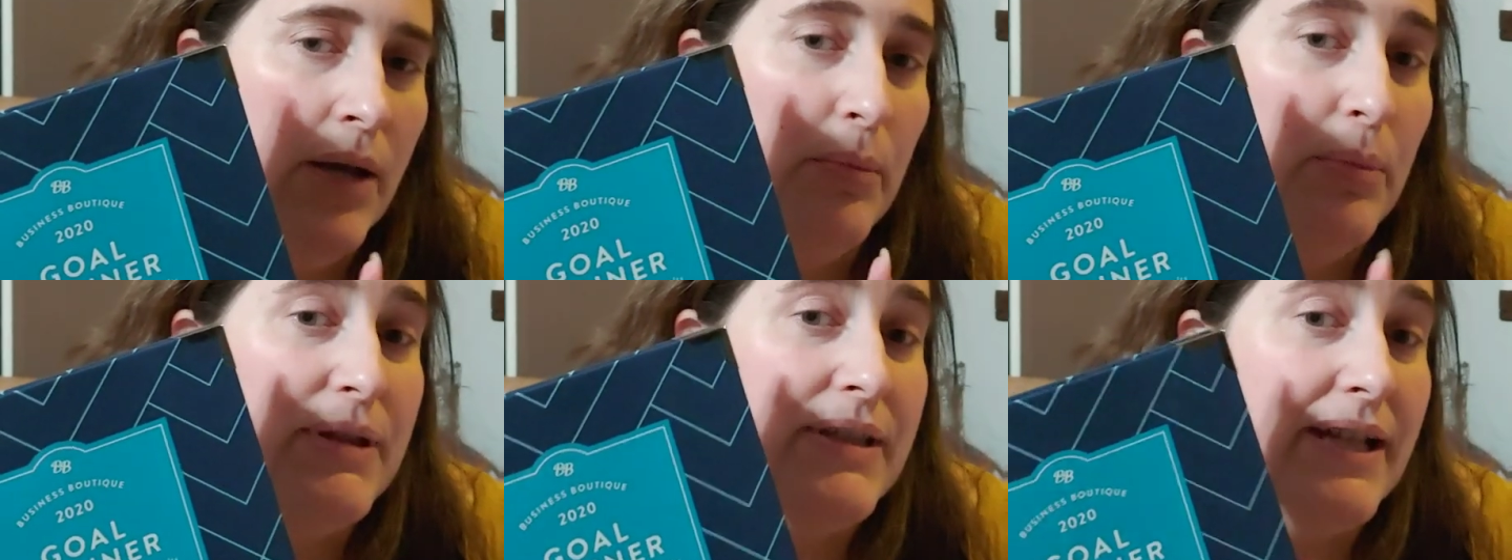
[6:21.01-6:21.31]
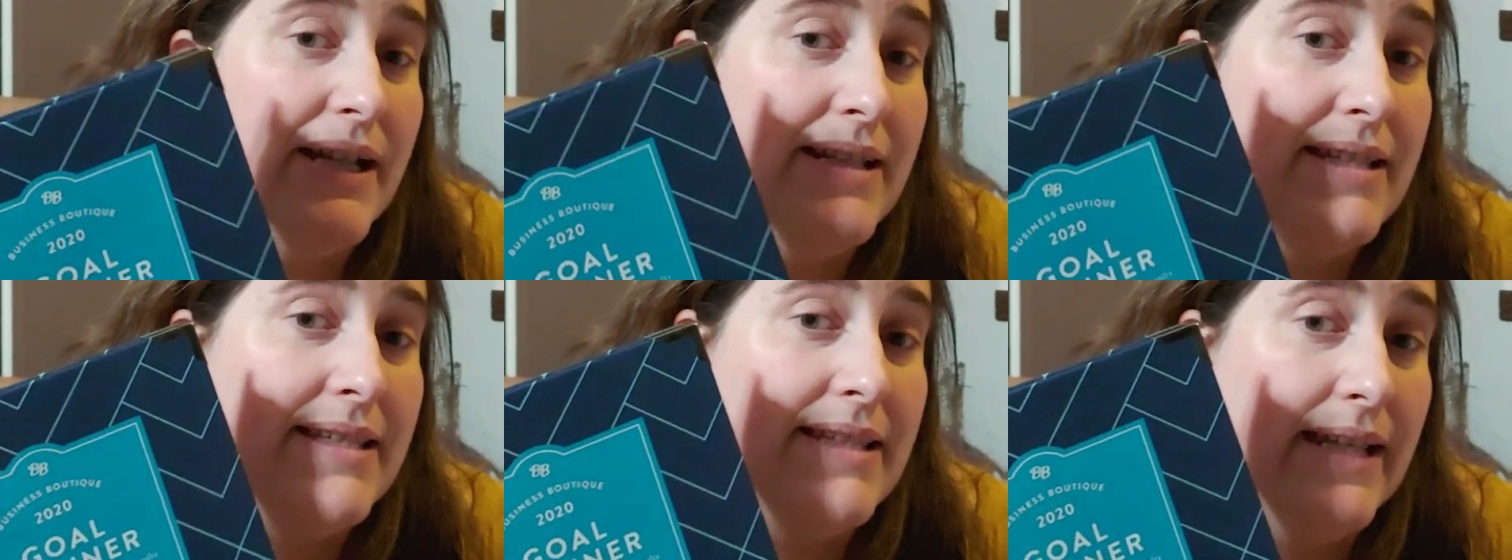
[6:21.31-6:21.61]

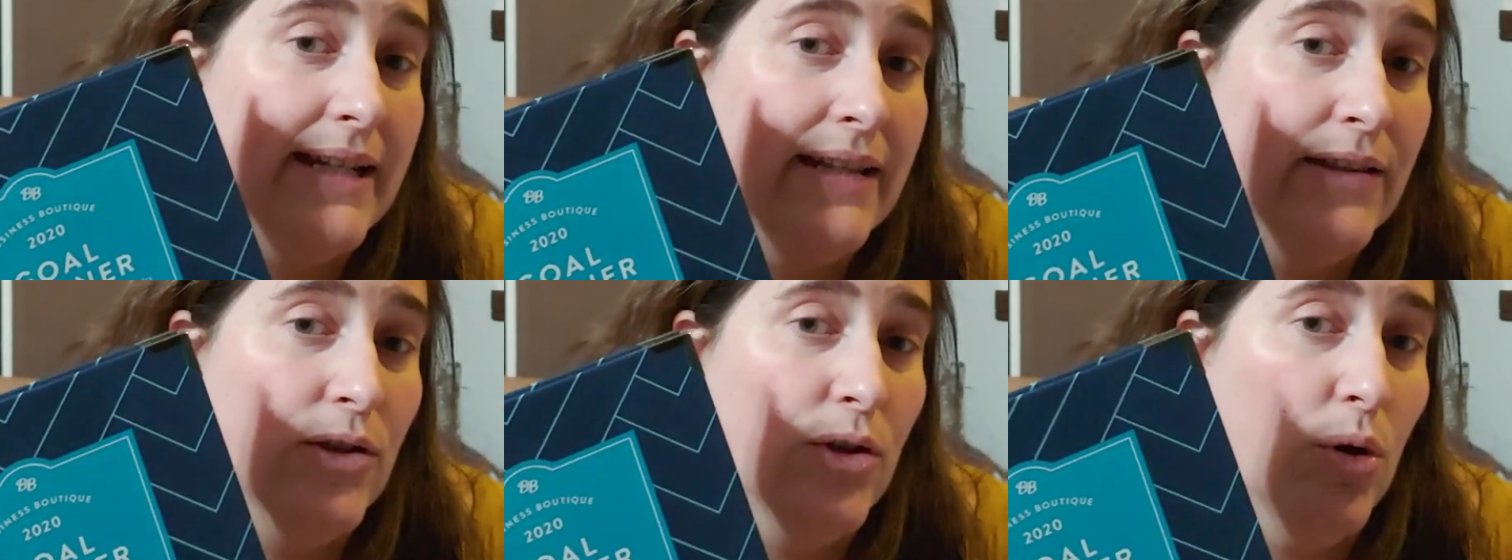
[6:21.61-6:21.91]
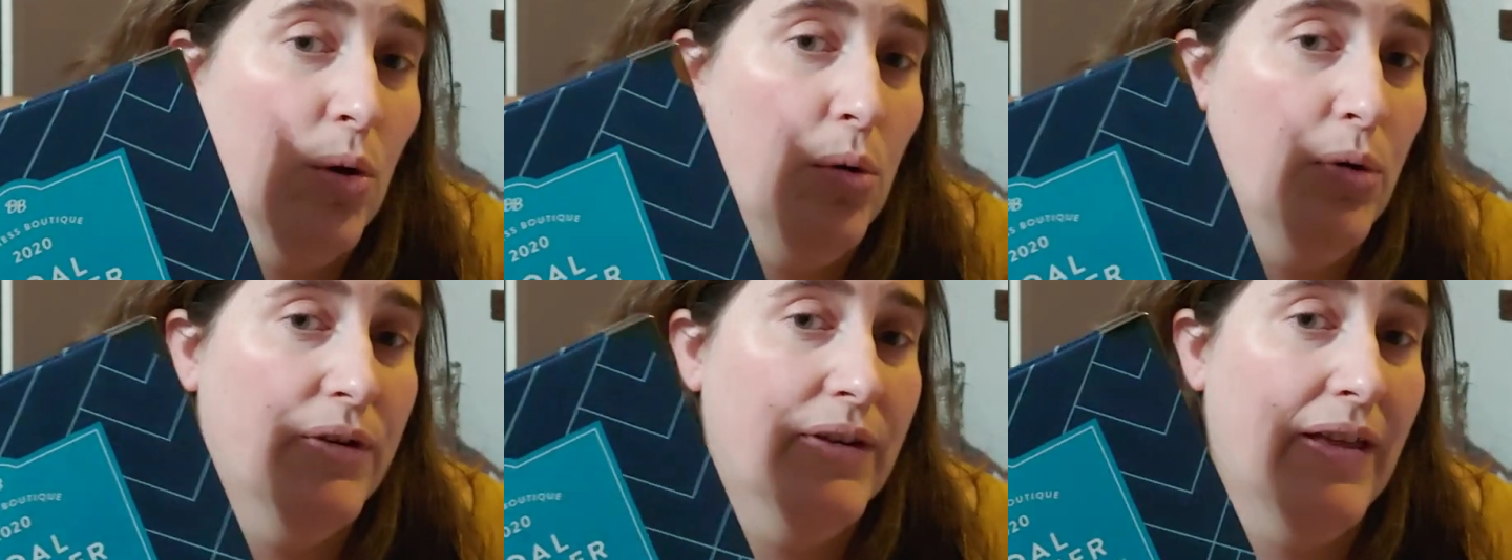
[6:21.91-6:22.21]
besides setting the
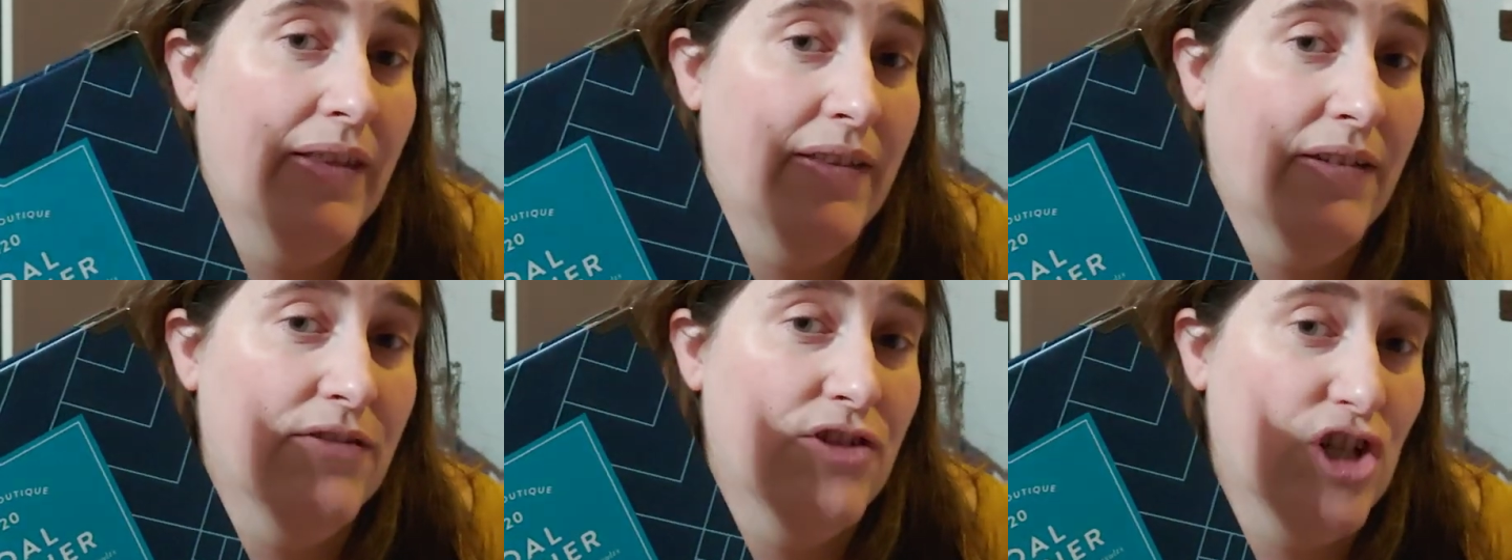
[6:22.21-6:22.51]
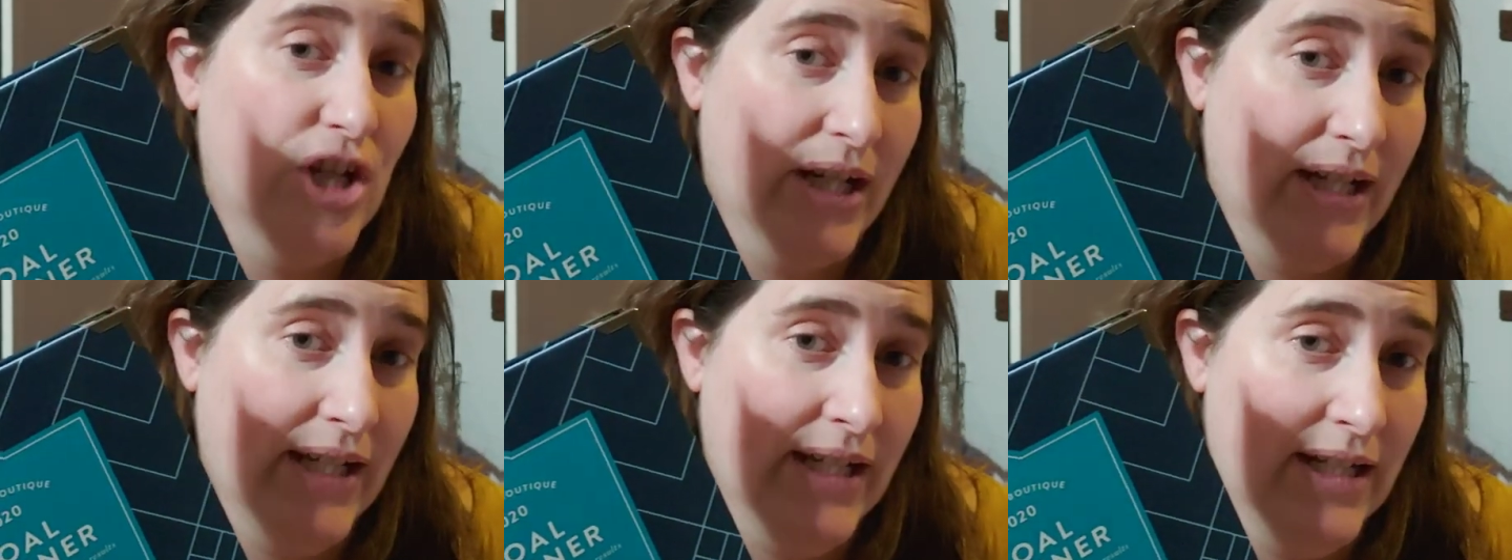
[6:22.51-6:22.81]
goals and then
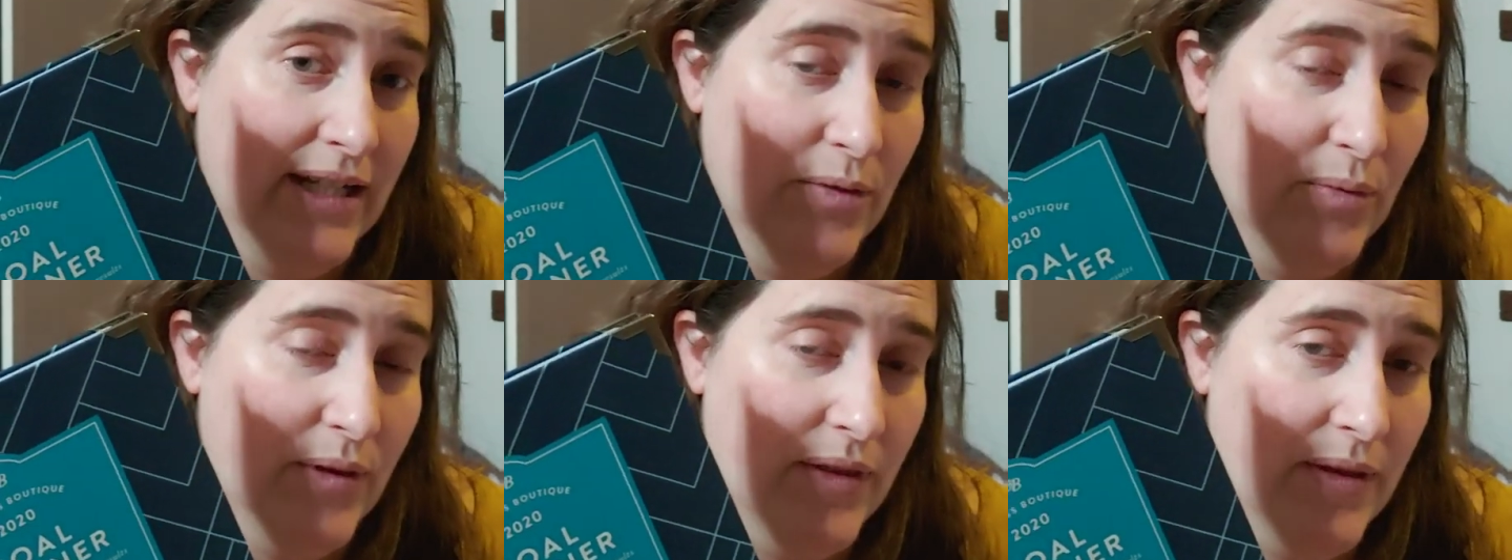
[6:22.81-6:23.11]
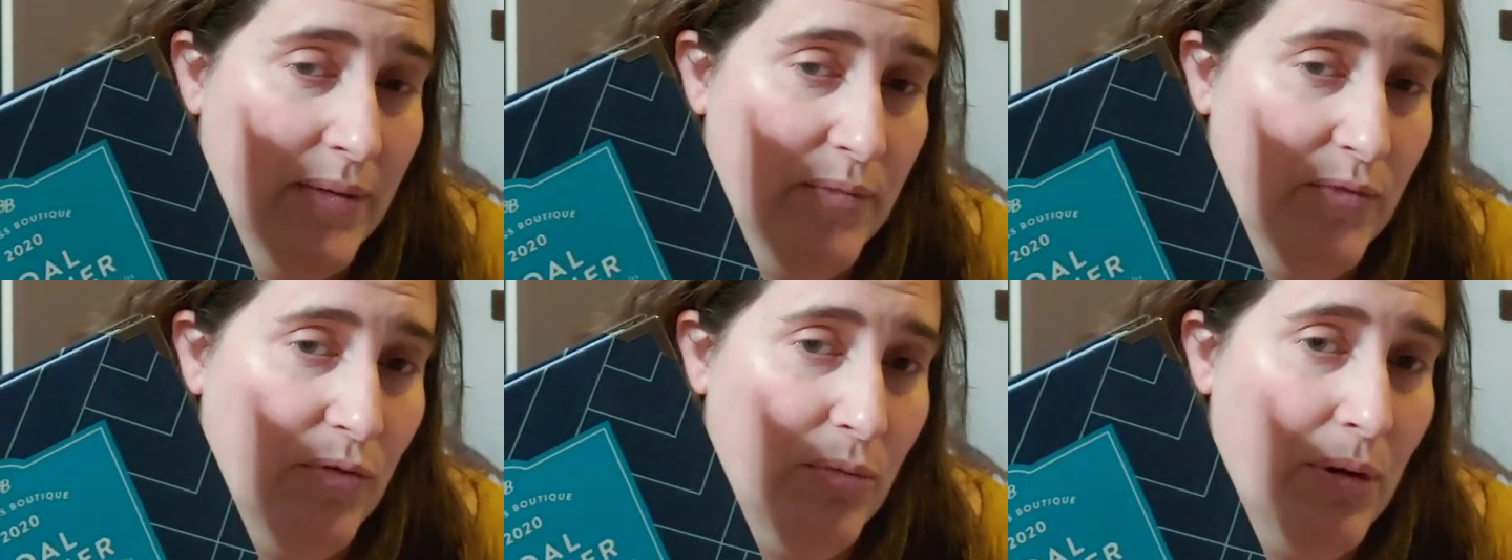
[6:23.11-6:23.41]
checking in with
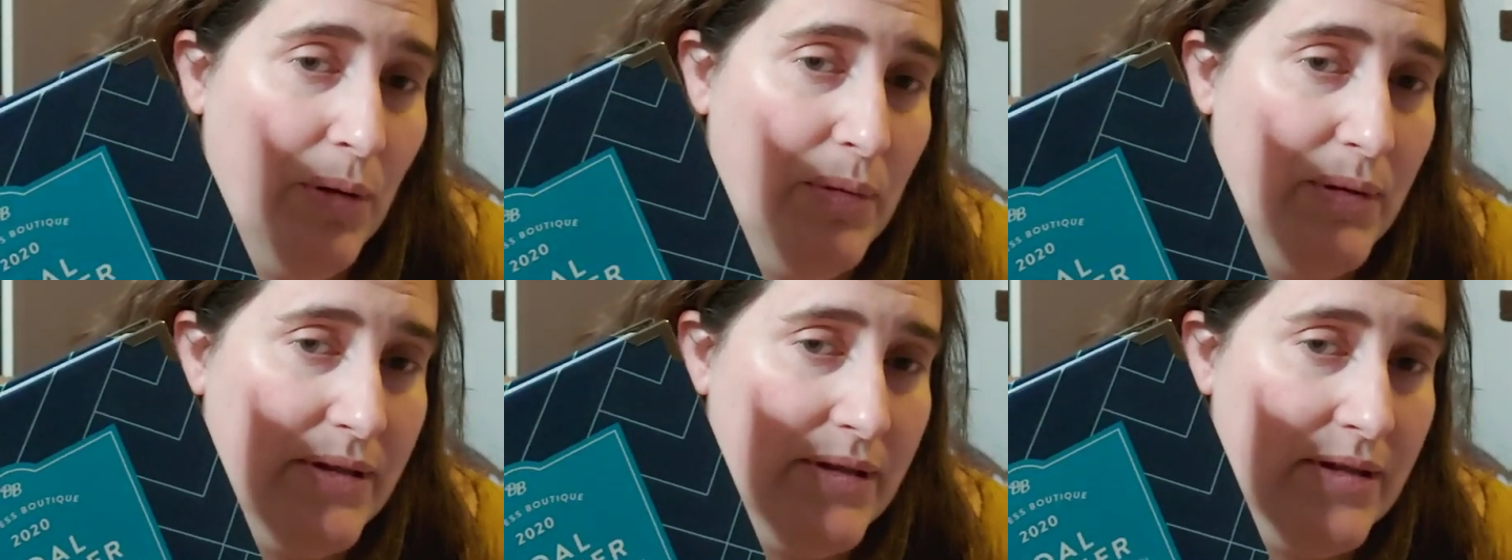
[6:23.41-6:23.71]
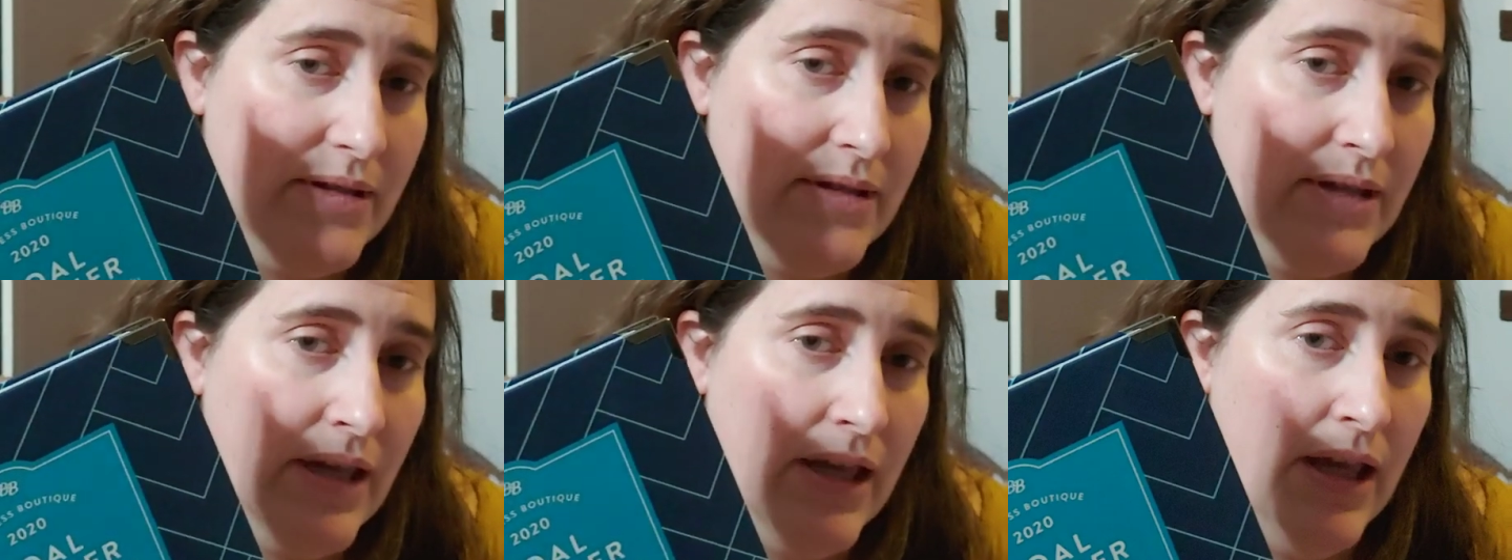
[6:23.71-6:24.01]
them for my
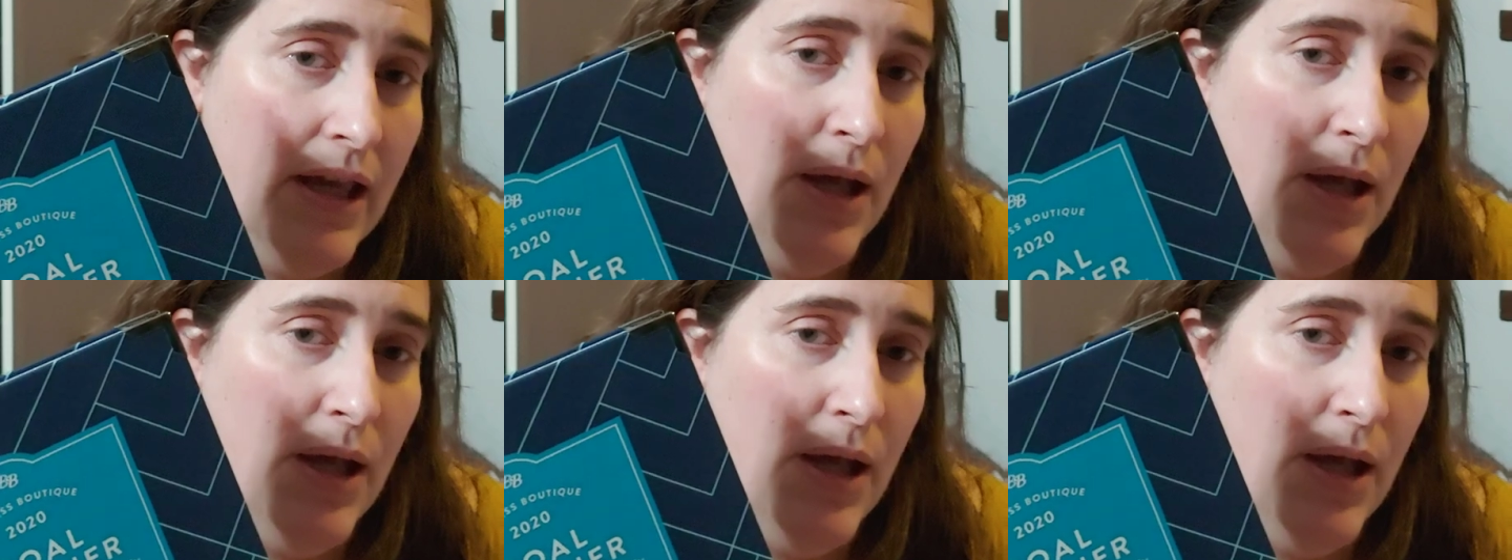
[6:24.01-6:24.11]
business.